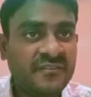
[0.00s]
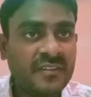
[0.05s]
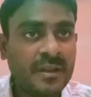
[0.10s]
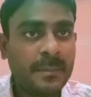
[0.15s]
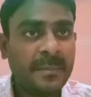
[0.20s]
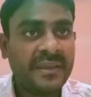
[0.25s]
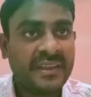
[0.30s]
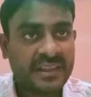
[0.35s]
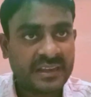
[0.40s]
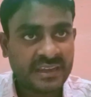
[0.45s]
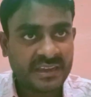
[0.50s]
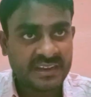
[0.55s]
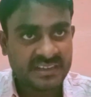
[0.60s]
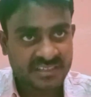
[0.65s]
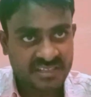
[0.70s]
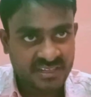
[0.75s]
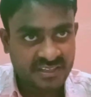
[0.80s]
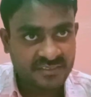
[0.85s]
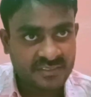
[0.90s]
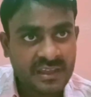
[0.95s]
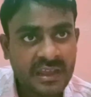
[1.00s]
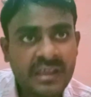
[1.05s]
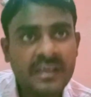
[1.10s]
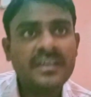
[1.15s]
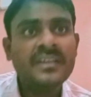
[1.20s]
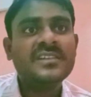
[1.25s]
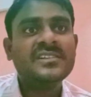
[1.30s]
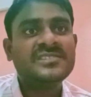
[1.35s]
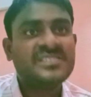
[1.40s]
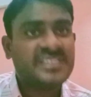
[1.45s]
will be created in the
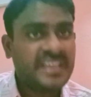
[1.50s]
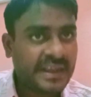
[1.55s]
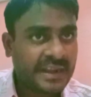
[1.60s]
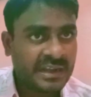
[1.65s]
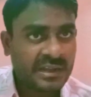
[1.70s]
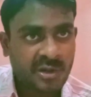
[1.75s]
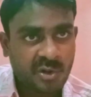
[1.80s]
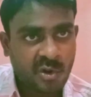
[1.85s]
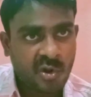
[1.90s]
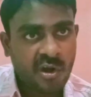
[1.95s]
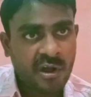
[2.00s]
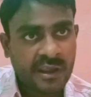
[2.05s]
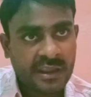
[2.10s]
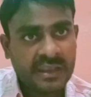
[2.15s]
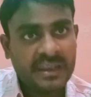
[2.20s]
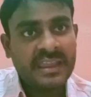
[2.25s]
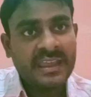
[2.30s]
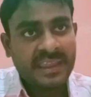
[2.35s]
second coil.